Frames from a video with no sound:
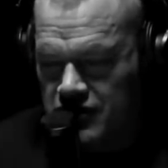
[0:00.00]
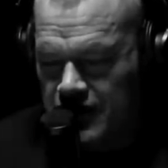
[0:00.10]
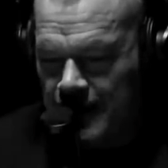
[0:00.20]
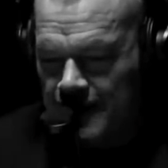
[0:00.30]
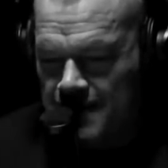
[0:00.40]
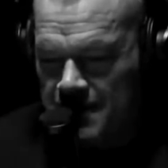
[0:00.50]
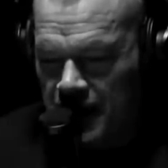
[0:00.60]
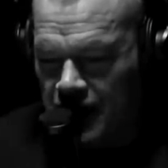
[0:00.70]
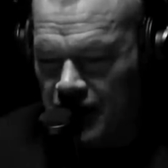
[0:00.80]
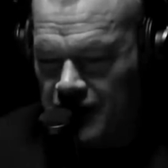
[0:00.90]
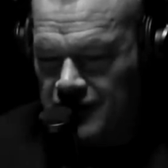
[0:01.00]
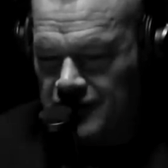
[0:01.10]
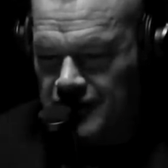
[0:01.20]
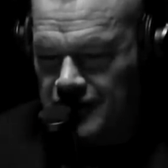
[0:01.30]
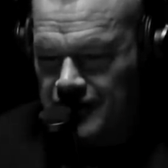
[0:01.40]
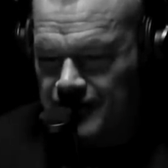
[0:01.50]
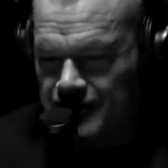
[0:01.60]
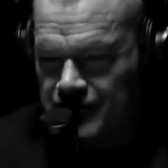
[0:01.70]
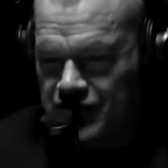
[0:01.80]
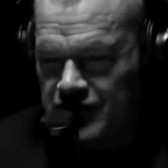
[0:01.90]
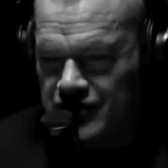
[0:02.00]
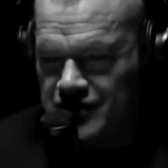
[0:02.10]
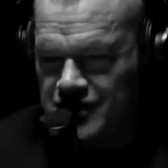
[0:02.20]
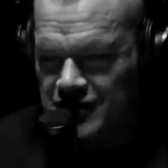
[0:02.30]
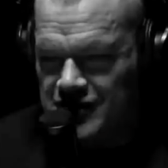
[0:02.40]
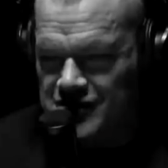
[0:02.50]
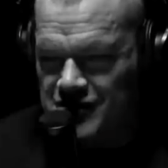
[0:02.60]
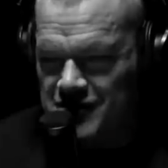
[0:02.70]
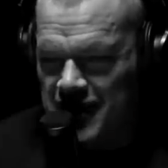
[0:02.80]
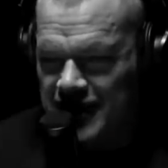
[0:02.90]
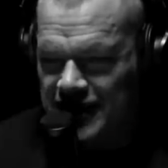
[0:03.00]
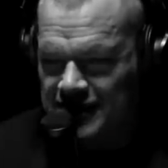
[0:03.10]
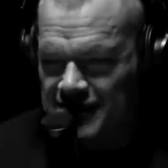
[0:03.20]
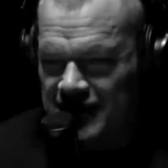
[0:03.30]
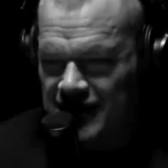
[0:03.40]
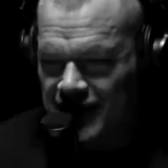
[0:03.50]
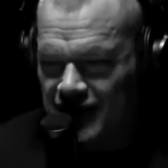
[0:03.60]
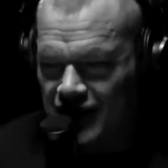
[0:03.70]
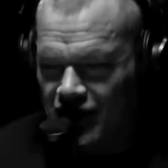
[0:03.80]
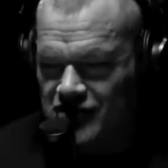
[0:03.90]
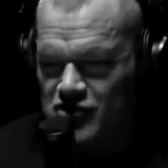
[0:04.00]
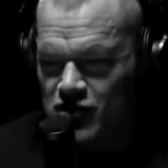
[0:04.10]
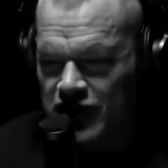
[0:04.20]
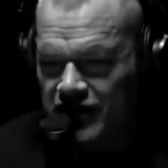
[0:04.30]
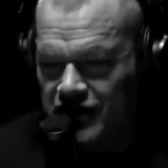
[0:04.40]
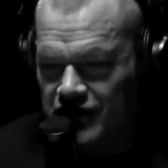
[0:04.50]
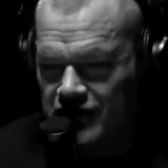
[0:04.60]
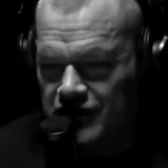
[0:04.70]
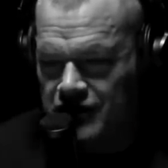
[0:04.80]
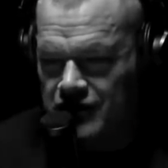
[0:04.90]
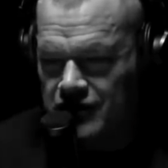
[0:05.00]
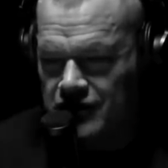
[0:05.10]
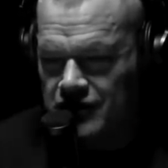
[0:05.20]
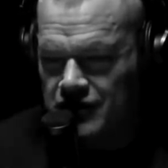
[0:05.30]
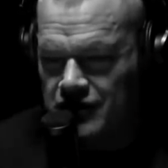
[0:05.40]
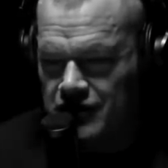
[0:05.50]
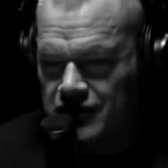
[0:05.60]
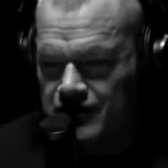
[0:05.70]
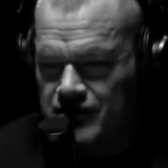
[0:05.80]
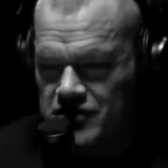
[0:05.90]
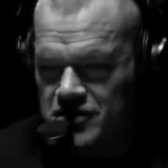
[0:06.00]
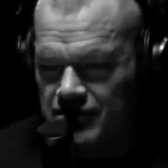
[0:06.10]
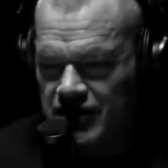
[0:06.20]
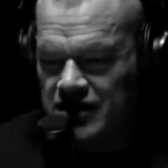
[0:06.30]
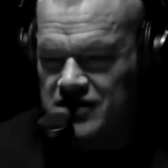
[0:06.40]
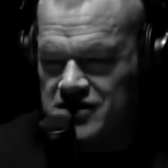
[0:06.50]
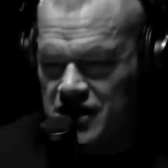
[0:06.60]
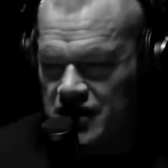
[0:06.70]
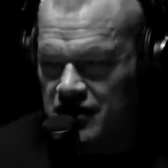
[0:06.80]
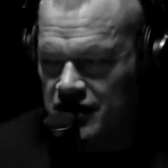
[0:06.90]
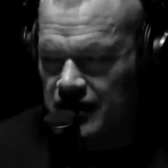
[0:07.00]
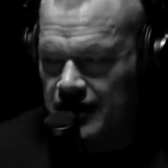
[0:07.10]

Sure. And Peter Attia was reminding me that on Twitter, somebody had said,